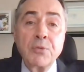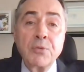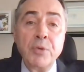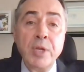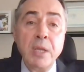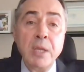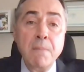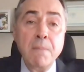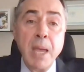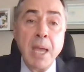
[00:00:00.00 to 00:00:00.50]

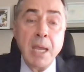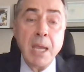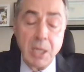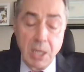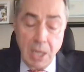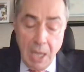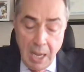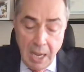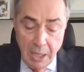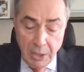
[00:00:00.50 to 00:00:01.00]
three
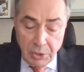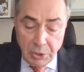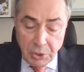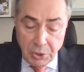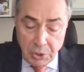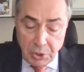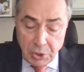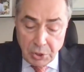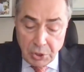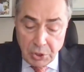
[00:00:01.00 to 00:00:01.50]
main
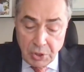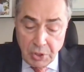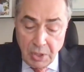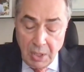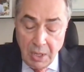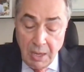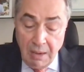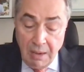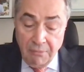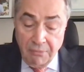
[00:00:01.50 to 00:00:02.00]
axes:
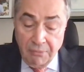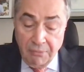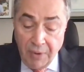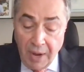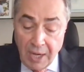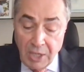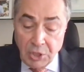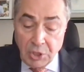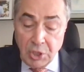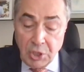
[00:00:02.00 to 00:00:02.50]

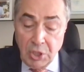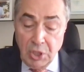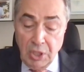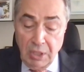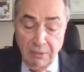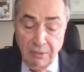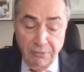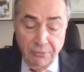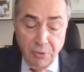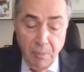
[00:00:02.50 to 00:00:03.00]
fighting
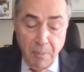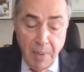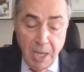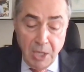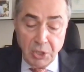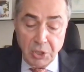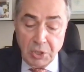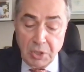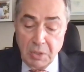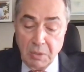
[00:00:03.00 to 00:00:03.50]

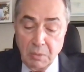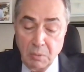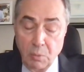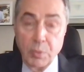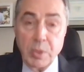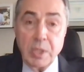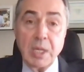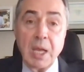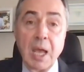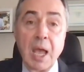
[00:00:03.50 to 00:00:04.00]
information
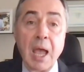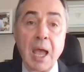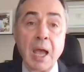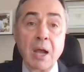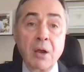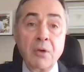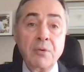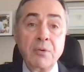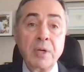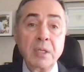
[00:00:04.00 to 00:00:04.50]
with
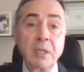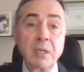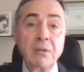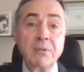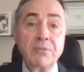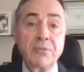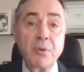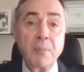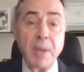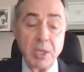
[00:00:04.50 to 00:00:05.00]
accurate
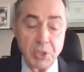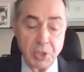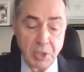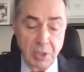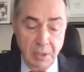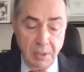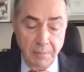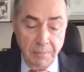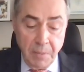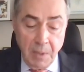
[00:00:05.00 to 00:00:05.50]

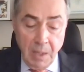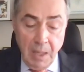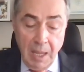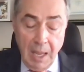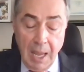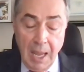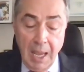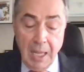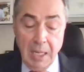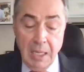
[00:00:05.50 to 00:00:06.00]
information
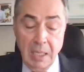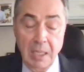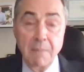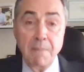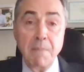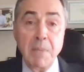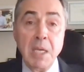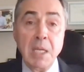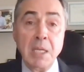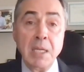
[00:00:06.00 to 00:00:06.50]
and
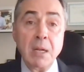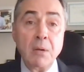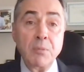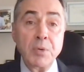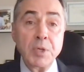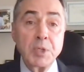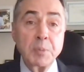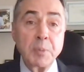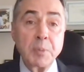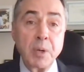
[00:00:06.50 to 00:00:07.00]
immediate
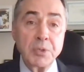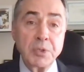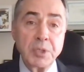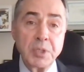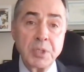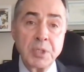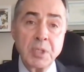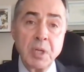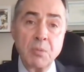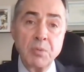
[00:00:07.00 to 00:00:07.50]

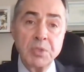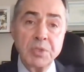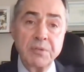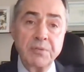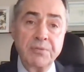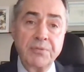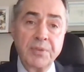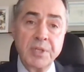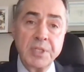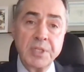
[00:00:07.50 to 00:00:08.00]
responses. That was
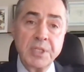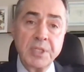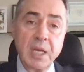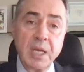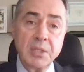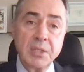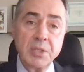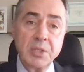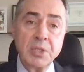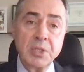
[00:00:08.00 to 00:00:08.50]
the first
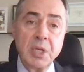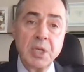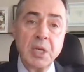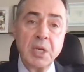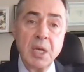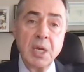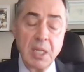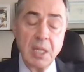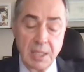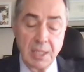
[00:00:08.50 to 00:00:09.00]
axis.
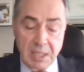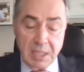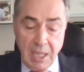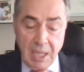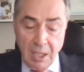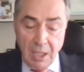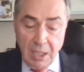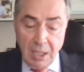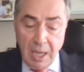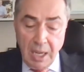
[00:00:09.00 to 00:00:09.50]
The
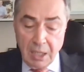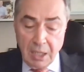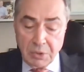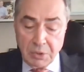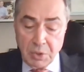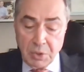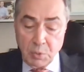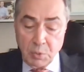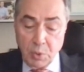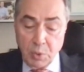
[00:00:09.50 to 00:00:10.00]
second
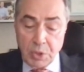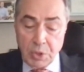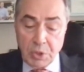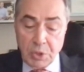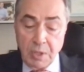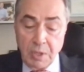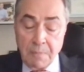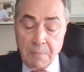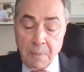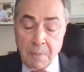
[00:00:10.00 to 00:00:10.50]
axis
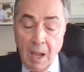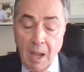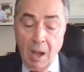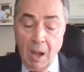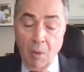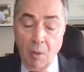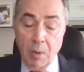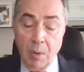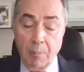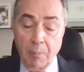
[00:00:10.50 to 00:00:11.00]
was
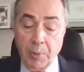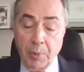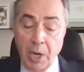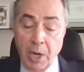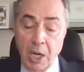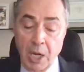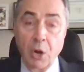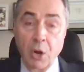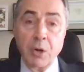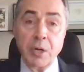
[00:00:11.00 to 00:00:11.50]
our
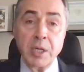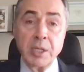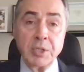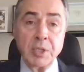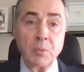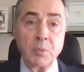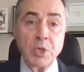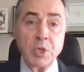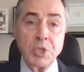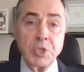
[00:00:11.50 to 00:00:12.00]

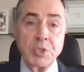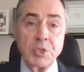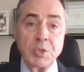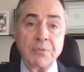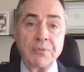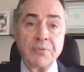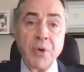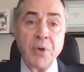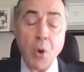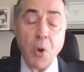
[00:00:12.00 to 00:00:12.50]
priority was
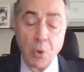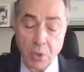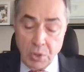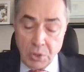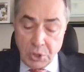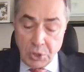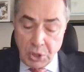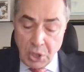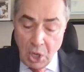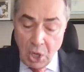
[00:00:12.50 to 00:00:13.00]
to
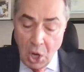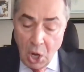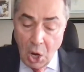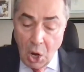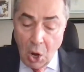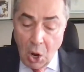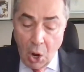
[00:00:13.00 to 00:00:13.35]
focus